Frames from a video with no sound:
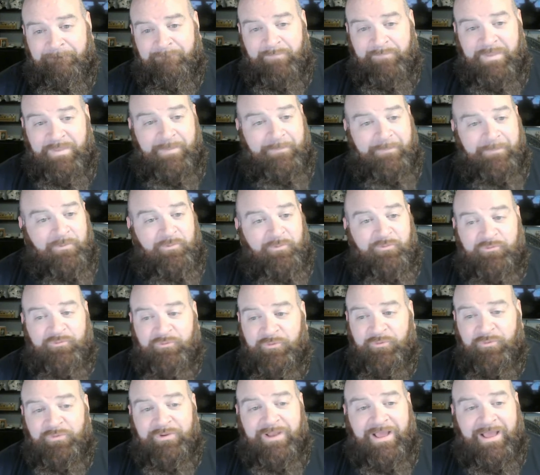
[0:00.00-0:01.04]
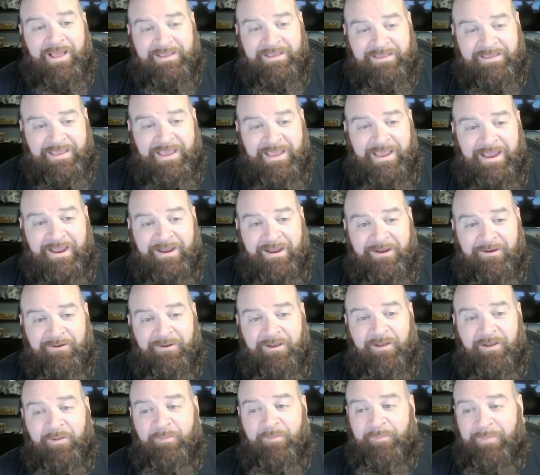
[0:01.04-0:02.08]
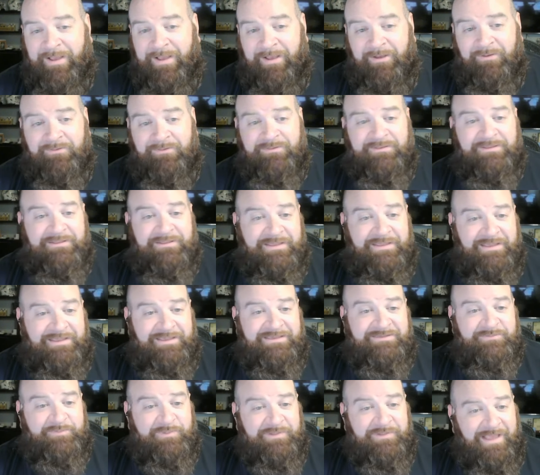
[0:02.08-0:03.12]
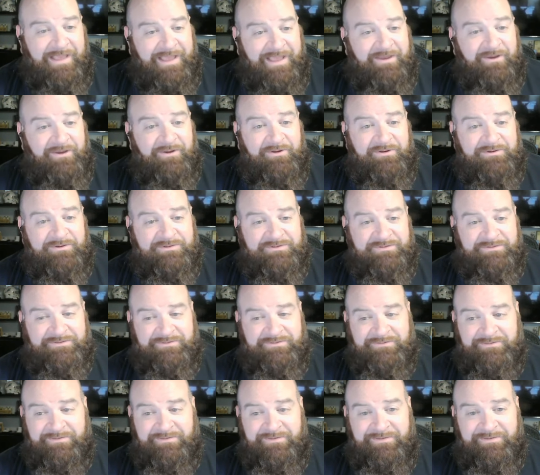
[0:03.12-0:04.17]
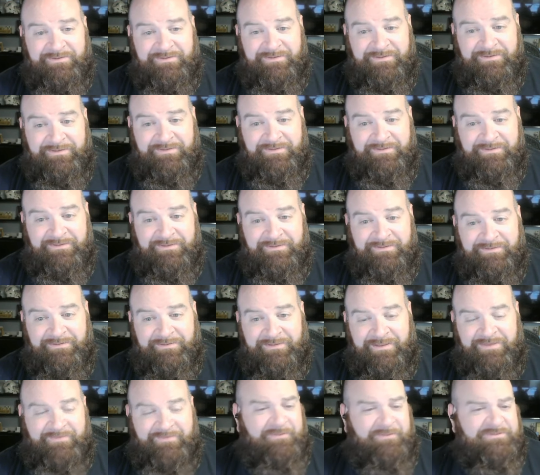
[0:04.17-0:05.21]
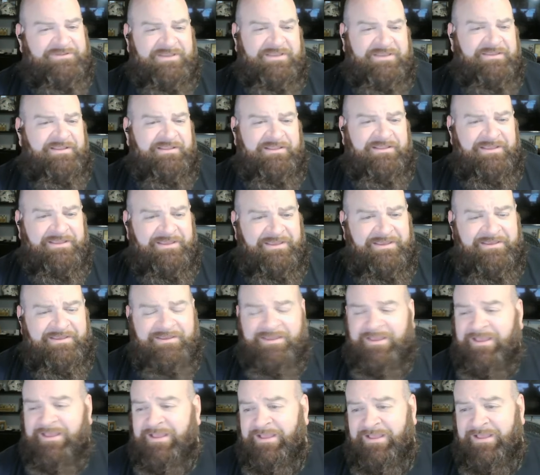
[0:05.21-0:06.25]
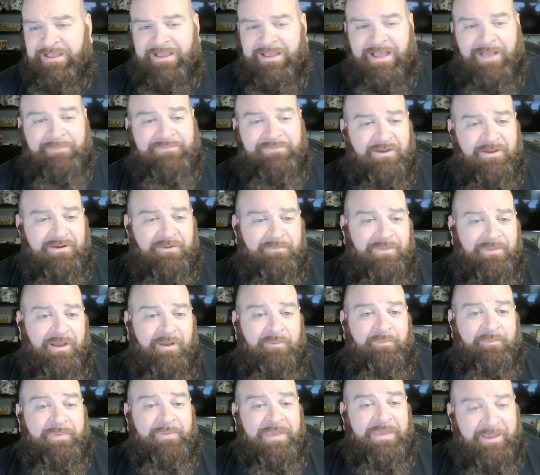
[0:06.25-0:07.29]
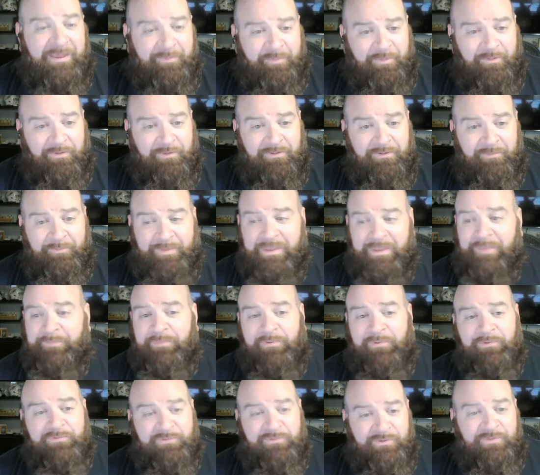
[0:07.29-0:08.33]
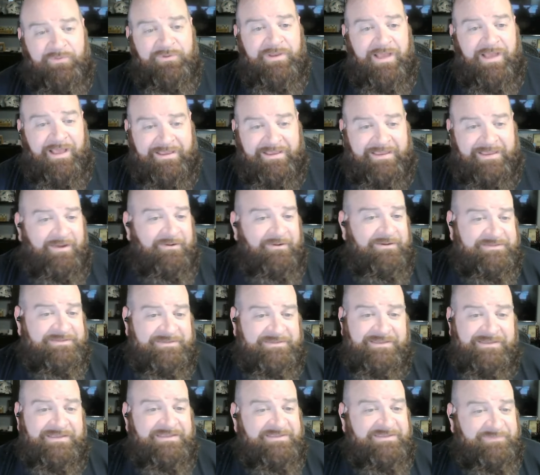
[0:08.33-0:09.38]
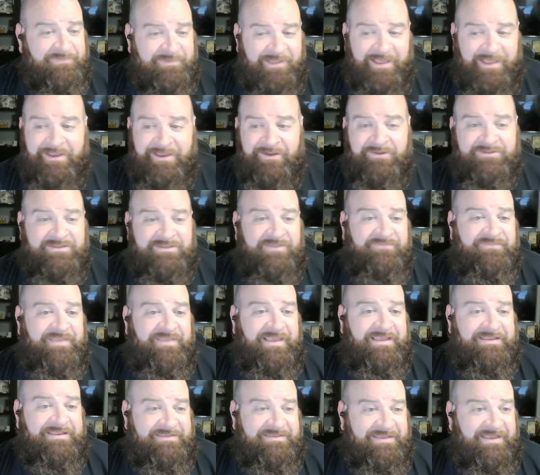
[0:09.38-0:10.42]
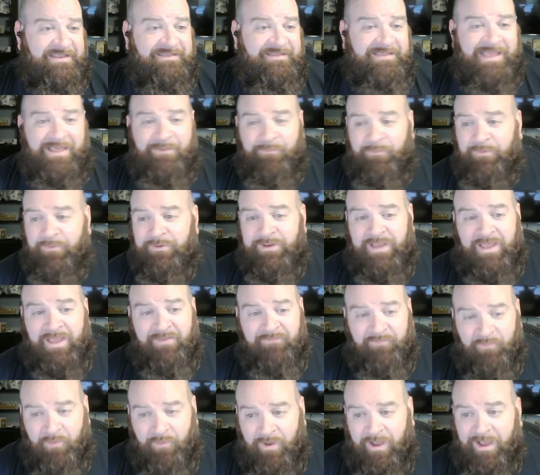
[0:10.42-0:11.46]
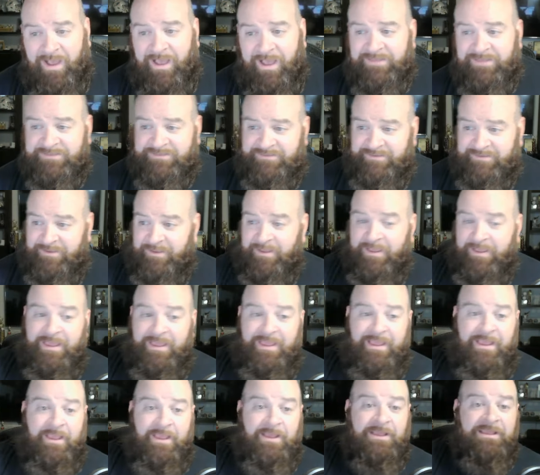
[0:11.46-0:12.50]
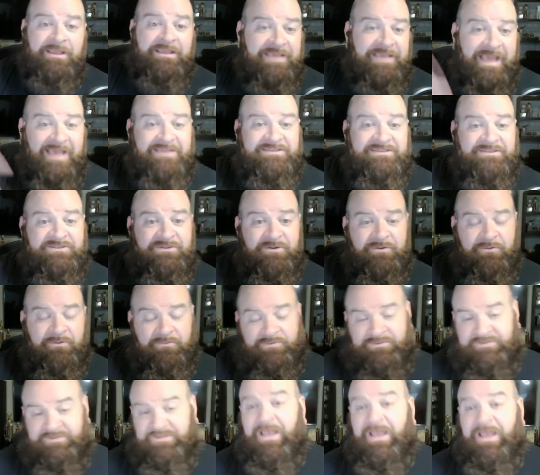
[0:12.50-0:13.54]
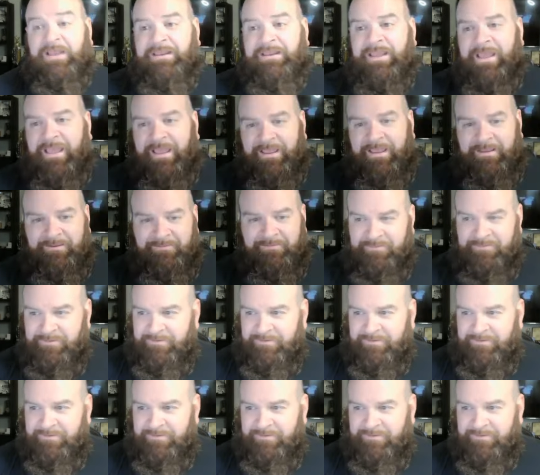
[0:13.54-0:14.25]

People do not care about these players. If I was saying the league, I'm talking about people. People do not care to see these players. If they did, they would have watched. Yesterday, Sunday,